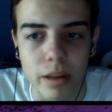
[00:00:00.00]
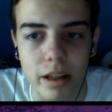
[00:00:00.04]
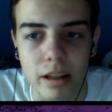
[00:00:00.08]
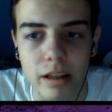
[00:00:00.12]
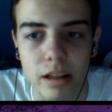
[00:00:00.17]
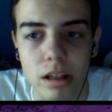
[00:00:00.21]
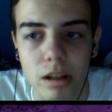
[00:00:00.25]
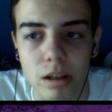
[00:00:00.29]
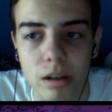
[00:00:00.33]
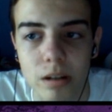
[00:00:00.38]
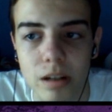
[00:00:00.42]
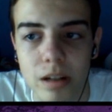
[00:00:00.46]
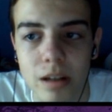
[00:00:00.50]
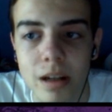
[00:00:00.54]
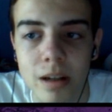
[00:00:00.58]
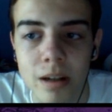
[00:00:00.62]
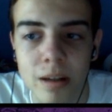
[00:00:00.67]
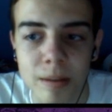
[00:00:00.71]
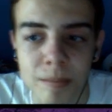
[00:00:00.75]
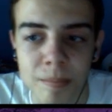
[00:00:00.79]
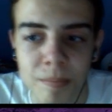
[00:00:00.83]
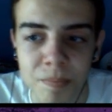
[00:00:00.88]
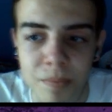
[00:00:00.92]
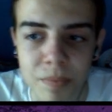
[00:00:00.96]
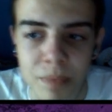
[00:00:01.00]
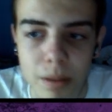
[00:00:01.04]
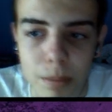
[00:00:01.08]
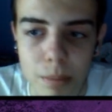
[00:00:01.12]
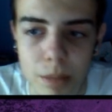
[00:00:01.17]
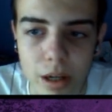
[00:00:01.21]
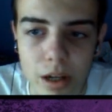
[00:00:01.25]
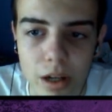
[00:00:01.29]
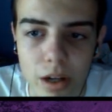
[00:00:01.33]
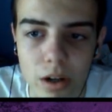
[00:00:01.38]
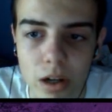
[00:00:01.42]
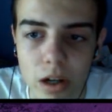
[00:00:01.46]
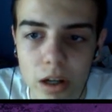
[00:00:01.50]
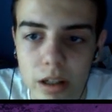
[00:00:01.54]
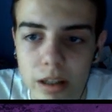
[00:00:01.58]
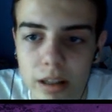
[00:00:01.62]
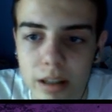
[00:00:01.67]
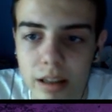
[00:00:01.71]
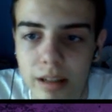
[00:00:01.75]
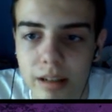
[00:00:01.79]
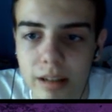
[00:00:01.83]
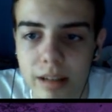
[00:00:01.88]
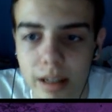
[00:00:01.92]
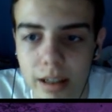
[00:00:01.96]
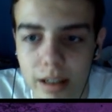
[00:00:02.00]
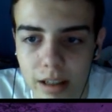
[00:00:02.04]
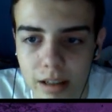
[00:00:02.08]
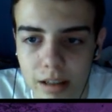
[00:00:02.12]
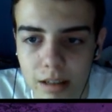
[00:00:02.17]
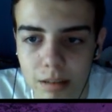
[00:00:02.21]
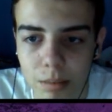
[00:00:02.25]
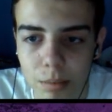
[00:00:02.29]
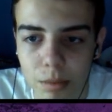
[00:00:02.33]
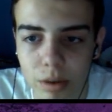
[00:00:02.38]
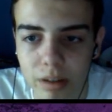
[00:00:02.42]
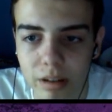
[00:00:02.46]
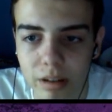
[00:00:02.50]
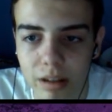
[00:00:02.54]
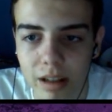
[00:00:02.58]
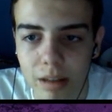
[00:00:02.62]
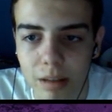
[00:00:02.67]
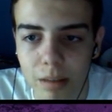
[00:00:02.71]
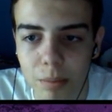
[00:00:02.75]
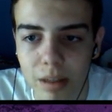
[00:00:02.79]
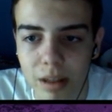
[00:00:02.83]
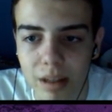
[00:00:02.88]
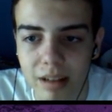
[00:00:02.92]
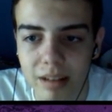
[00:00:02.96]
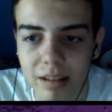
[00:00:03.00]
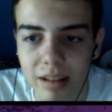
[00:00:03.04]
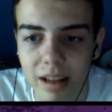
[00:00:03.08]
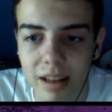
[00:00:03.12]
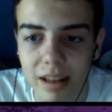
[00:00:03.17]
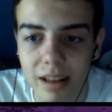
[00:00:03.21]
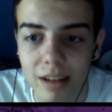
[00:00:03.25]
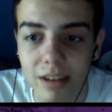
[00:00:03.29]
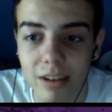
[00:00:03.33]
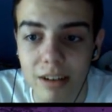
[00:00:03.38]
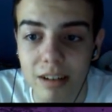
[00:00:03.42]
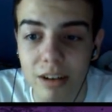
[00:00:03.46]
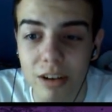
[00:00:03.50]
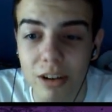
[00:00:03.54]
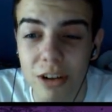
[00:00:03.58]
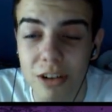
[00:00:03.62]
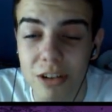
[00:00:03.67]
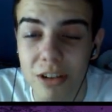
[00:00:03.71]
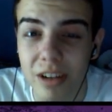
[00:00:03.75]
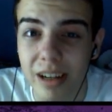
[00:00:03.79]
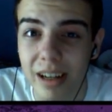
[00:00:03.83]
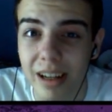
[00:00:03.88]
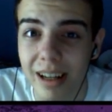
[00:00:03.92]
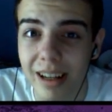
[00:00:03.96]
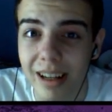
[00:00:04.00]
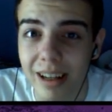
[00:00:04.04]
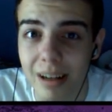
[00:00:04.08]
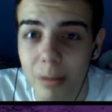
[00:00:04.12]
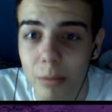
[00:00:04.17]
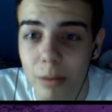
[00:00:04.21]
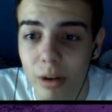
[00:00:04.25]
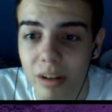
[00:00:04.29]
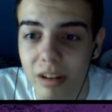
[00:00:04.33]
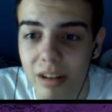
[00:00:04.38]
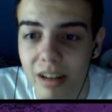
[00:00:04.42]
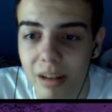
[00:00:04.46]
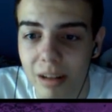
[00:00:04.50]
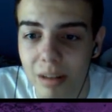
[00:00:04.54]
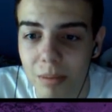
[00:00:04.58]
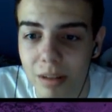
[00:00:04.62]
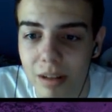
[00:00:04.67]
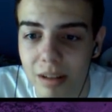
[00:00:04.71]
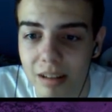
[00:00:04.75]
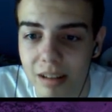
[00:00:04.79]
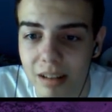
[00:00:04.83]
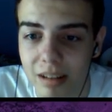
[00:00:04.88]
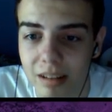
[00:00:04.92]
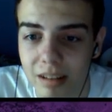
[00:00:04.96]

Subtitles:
they weren't that good. But I unlocked the second mosaic piece, and there is 180 mosaic